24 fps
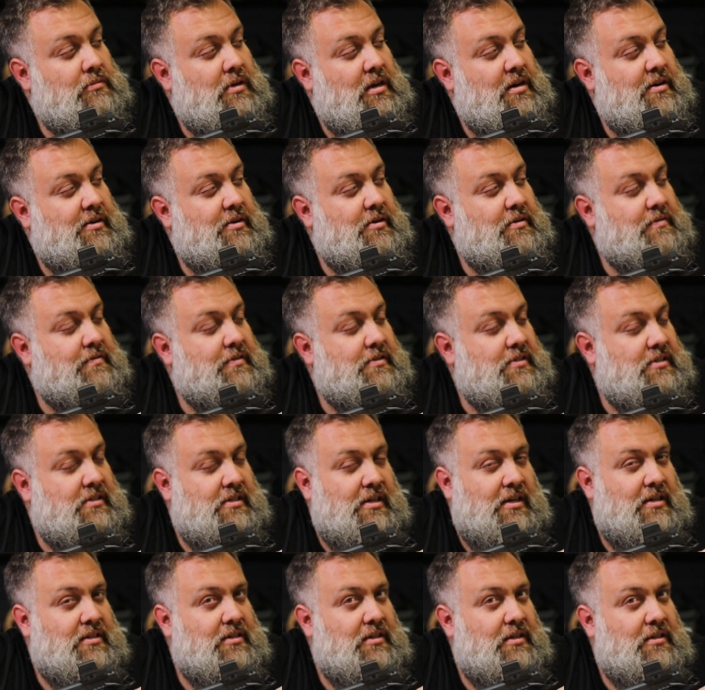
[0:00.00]
I don't know if it's
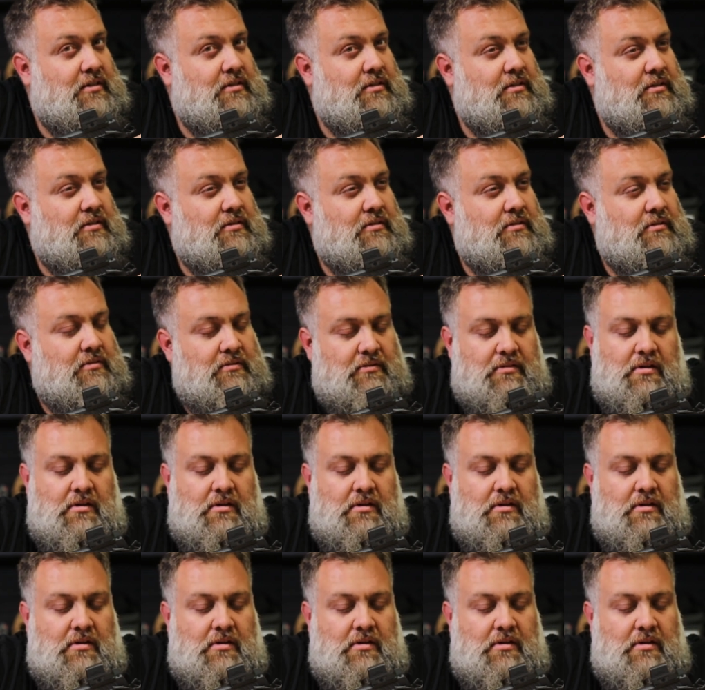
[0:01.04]
done yet though,